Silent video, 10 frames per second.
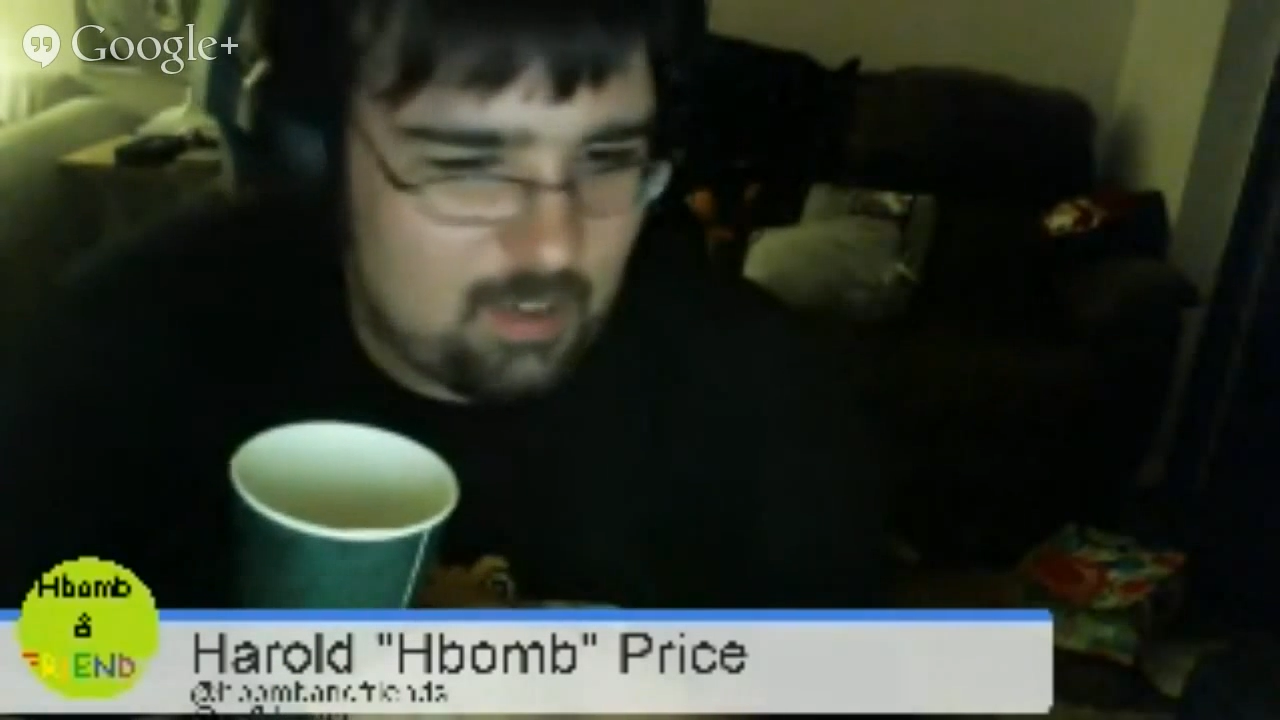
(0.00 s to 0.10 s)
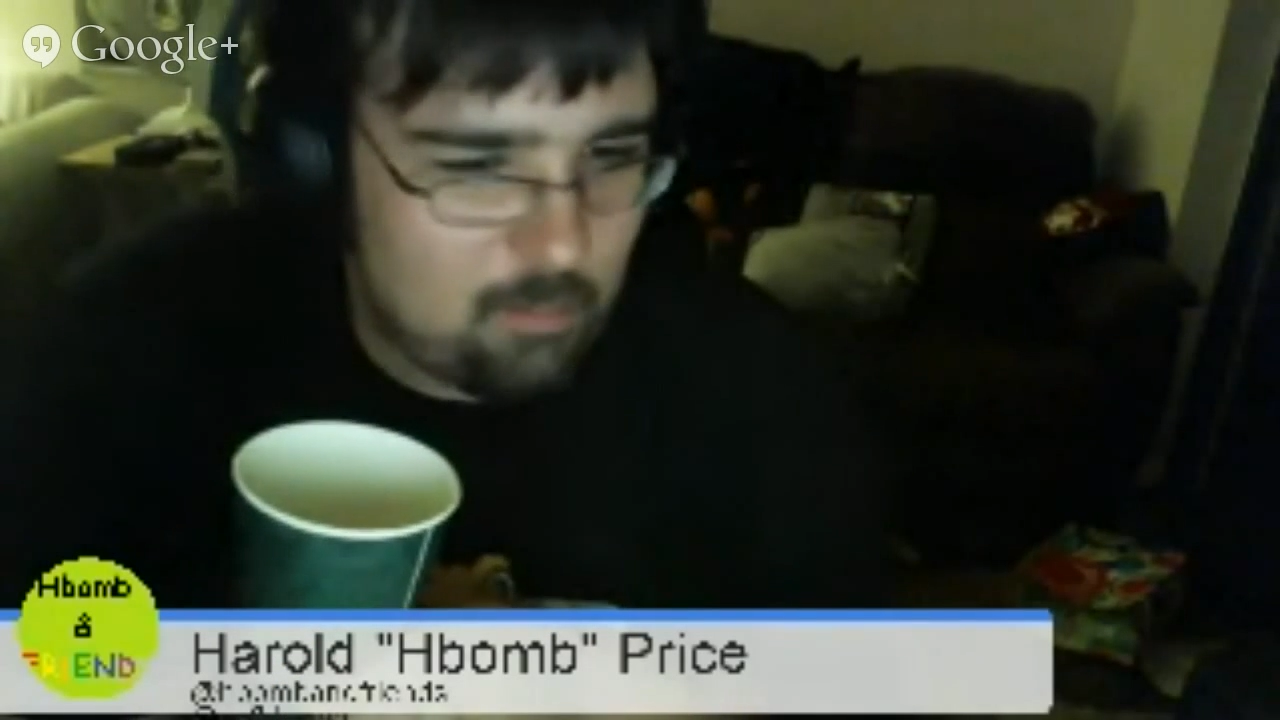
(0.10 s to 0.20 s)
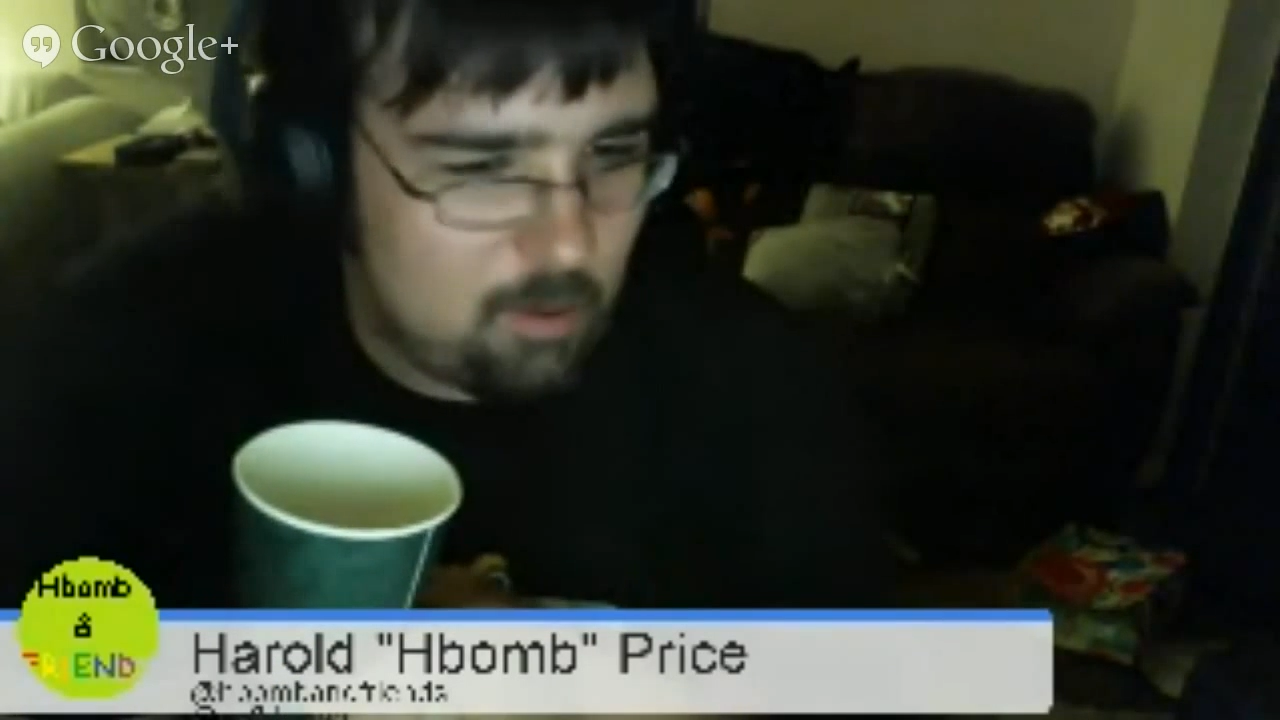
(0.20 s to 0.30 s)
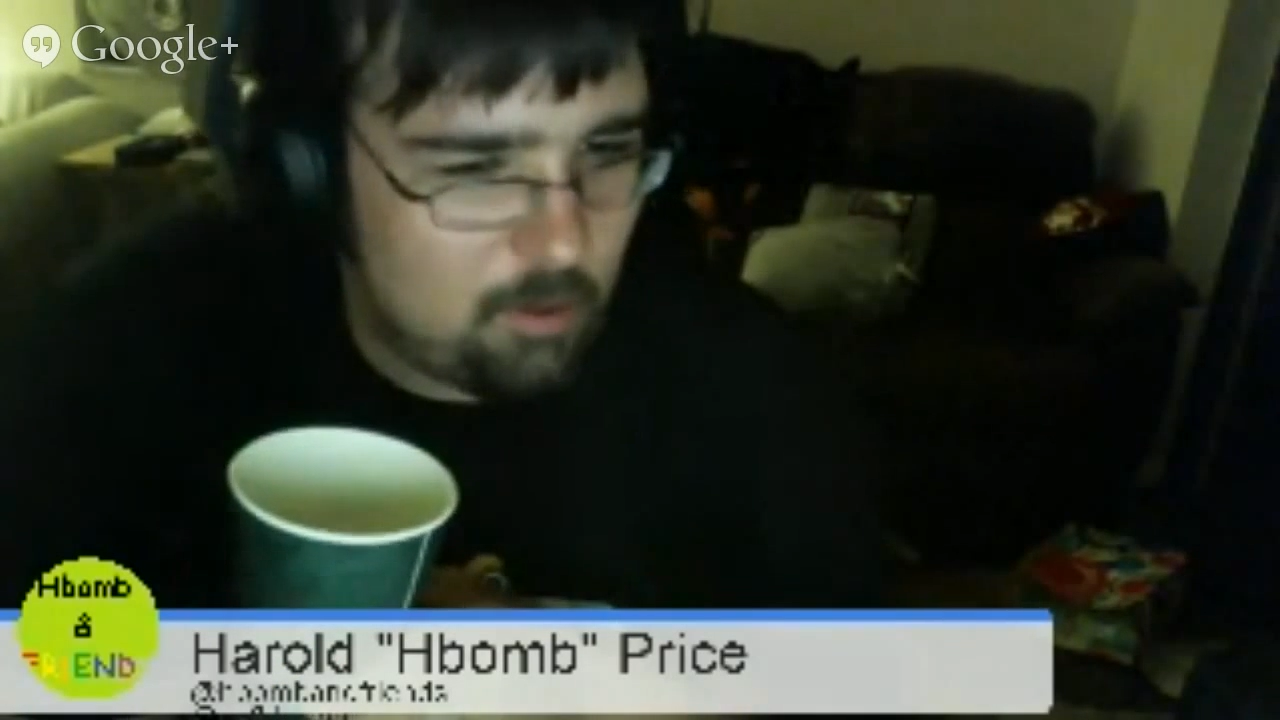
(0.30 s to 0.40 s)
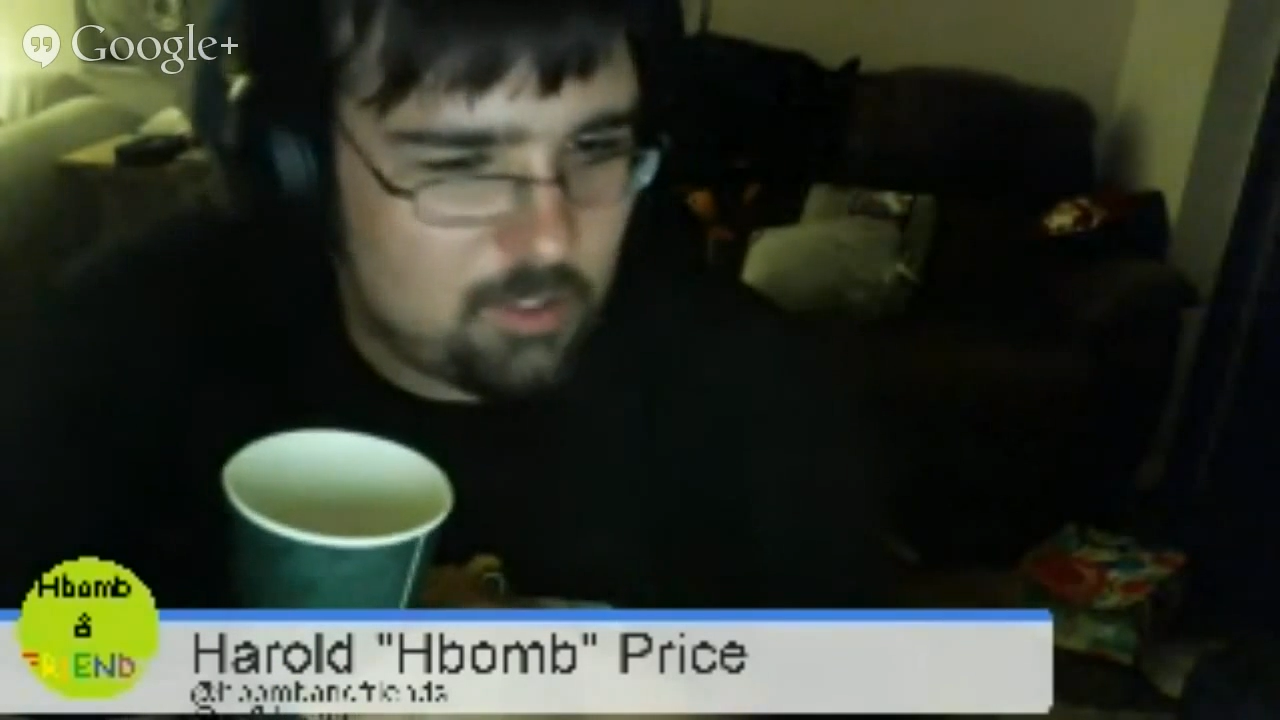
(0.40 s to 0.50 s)

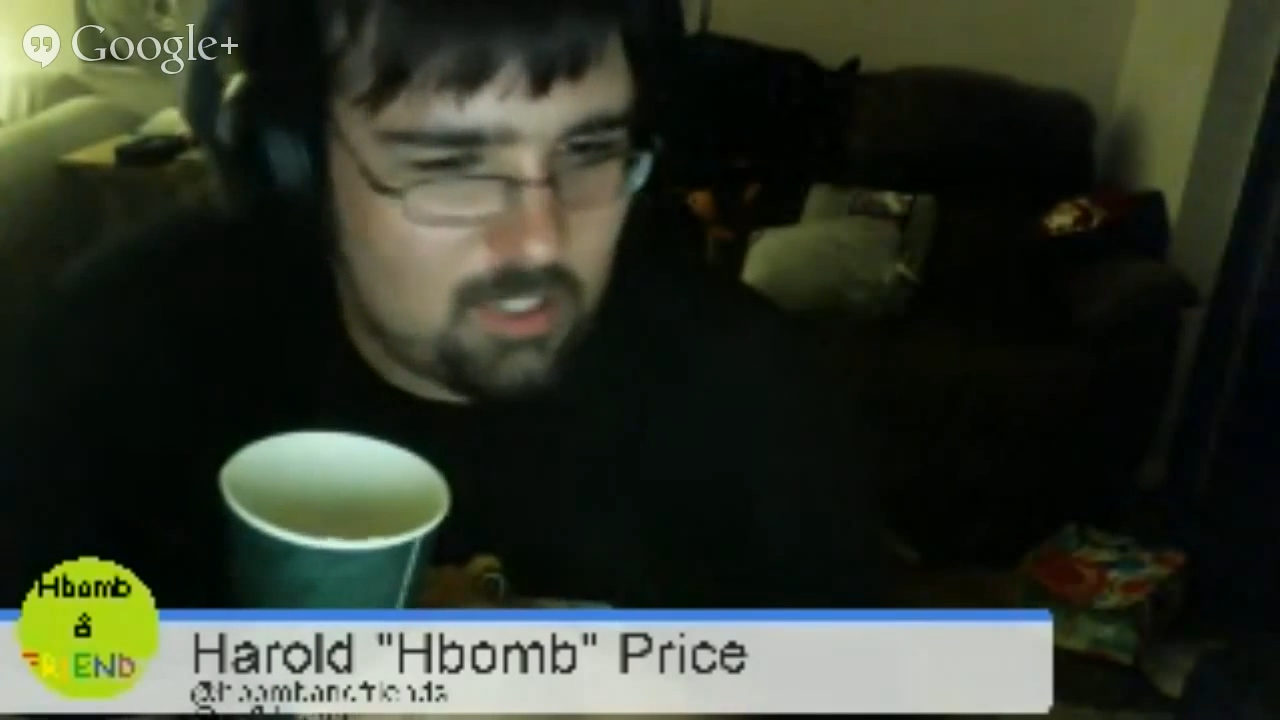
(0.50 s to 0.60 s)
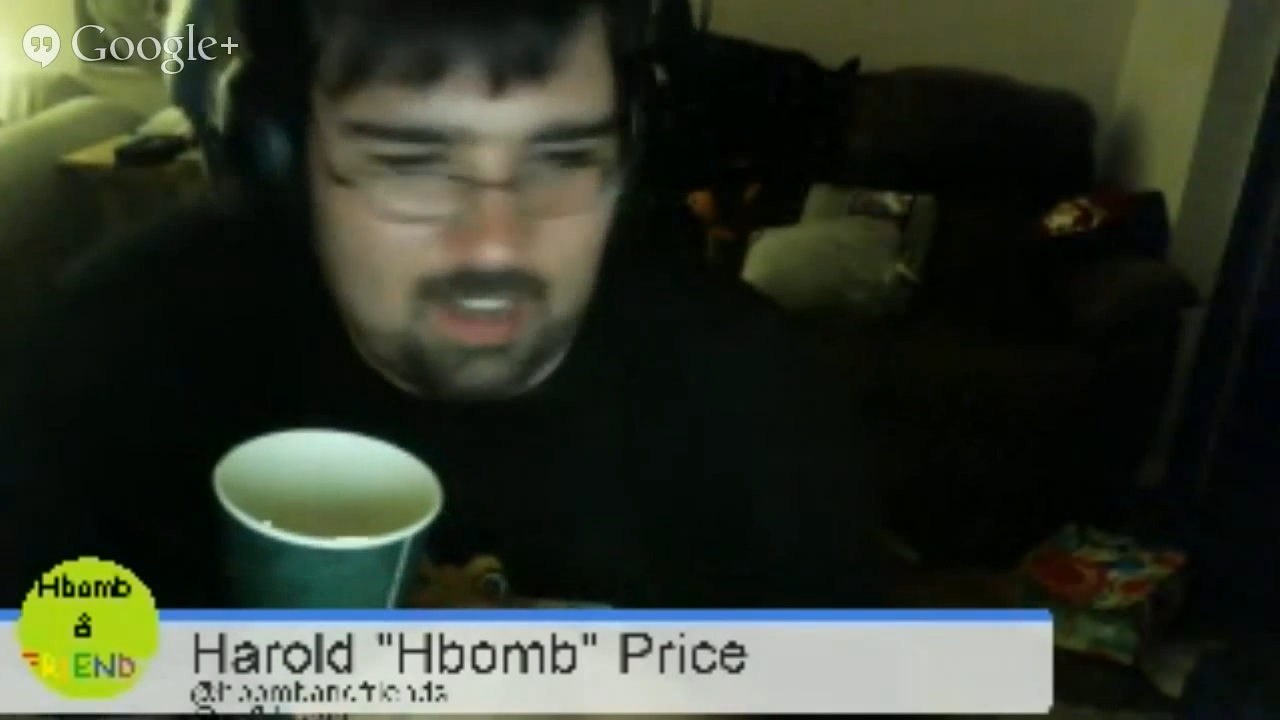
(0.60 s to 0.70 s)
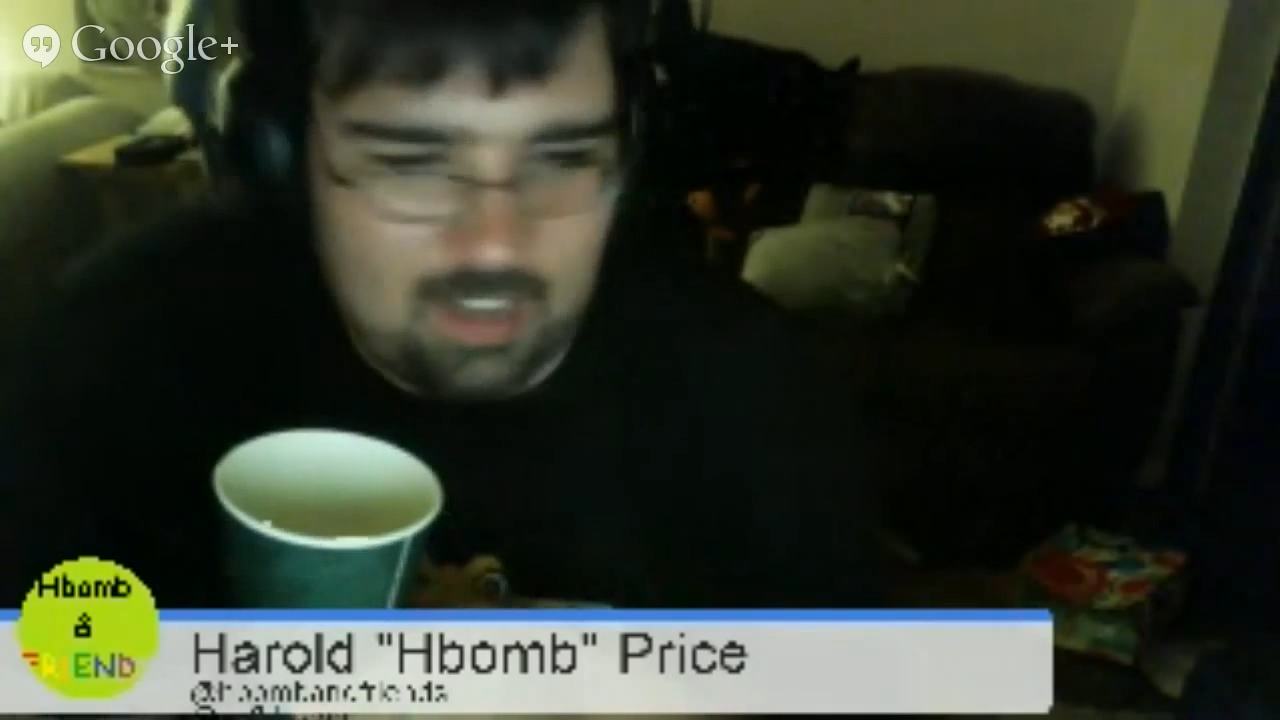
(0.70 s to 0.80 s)
demos and